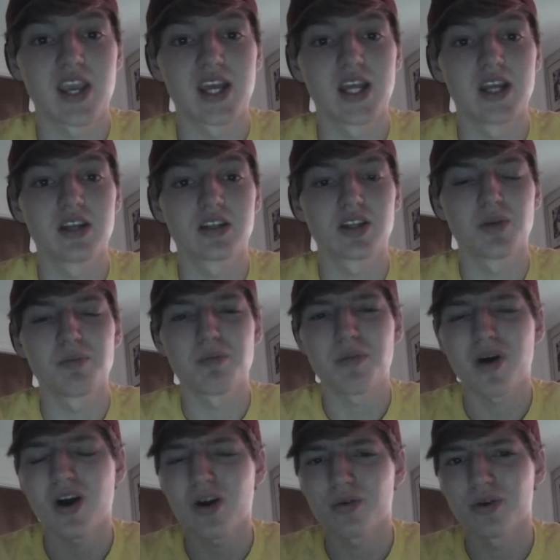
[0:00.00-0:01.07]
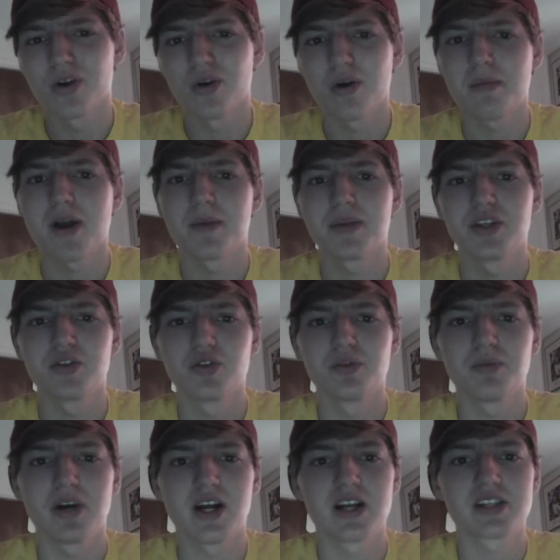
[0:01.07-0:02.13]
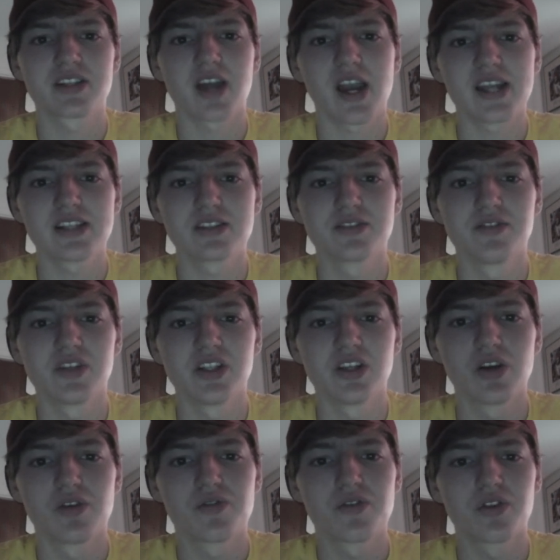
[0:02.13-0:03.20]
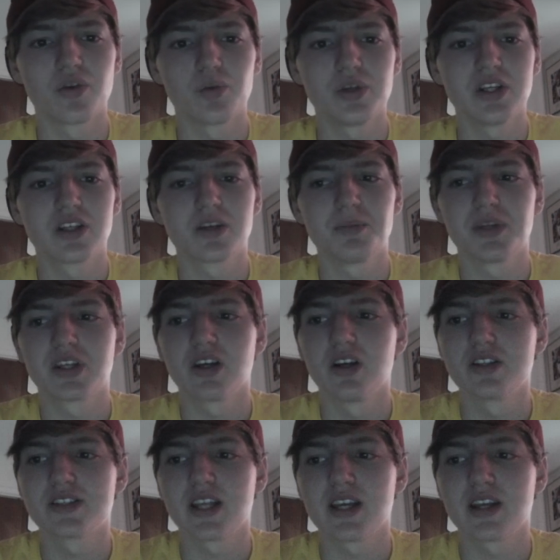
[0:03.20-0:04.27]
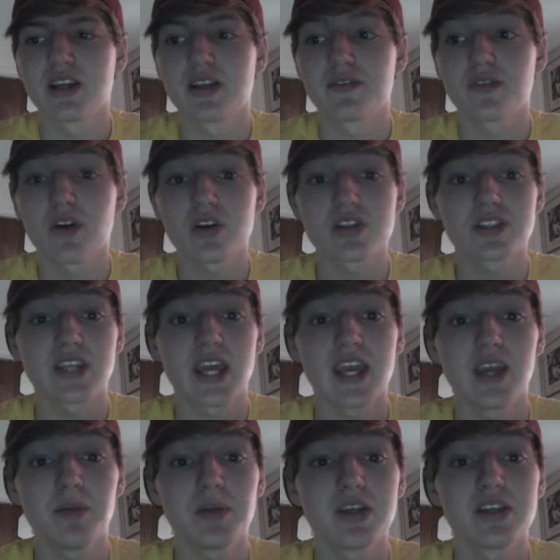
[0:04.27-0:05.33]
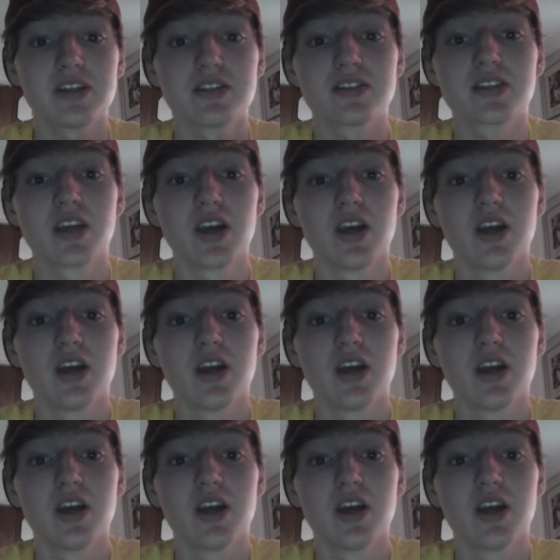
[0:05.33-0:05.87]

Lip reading: and tomorrow I might be doing my Titans video for the week, because the first game is